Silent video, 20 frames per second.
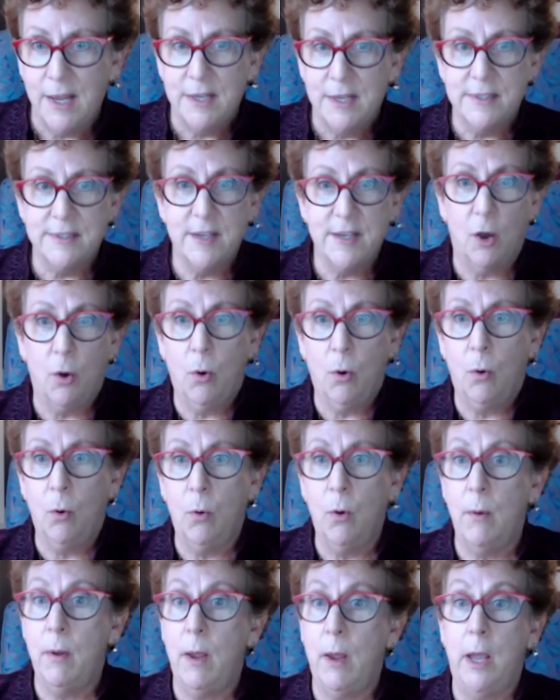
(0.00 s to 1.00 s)

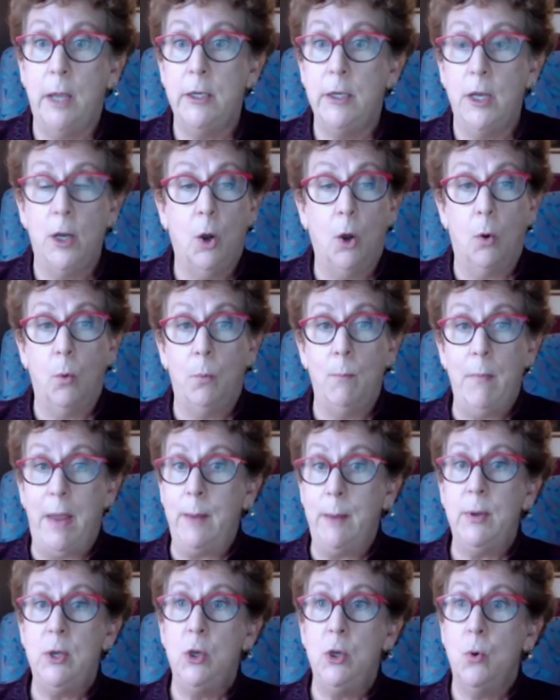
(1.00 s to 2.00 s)
So, you know,
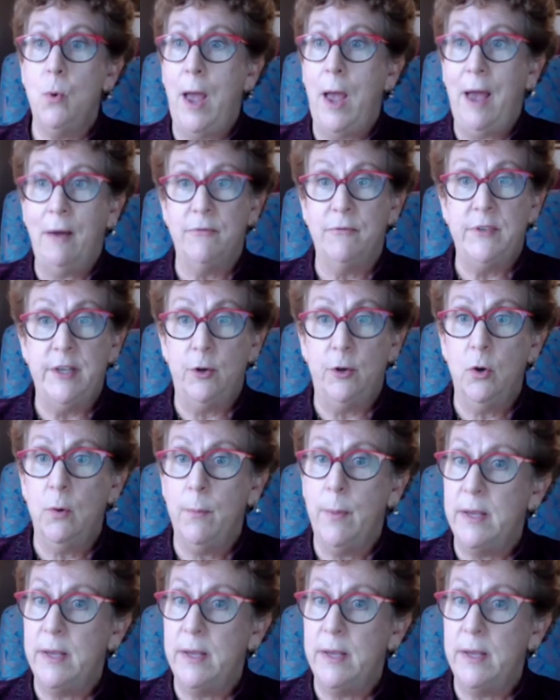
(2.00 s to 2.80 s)
maybe you have dinner,